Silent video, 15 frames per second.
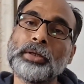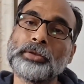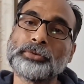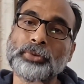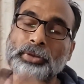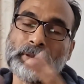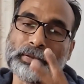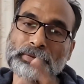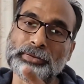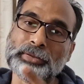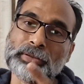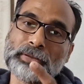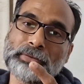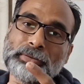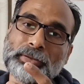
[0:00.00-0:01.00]
So
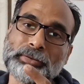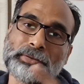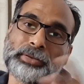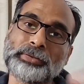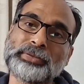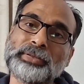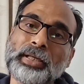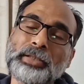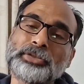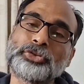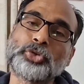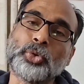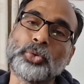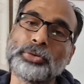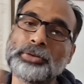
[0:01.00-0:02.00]
tester just
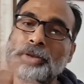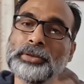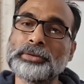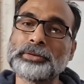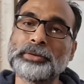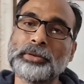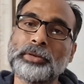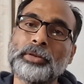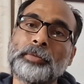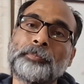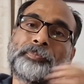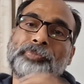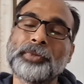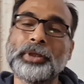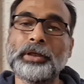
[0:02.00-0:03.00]
sends all these
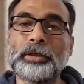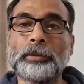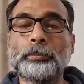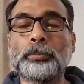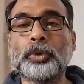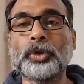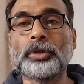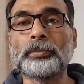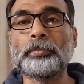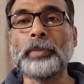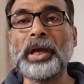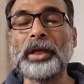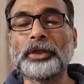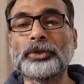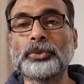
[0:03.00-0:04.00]
report
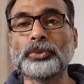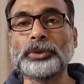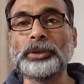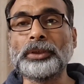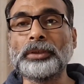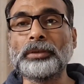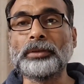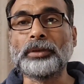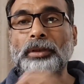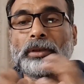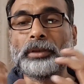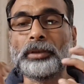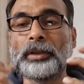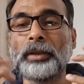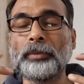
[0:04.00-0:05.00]
back to the
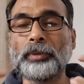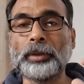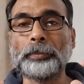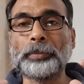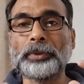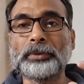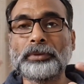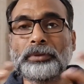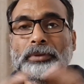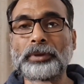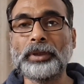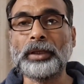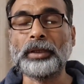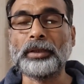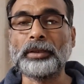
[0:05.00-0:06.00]
developer,
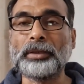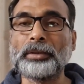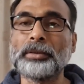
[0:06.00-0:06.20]
and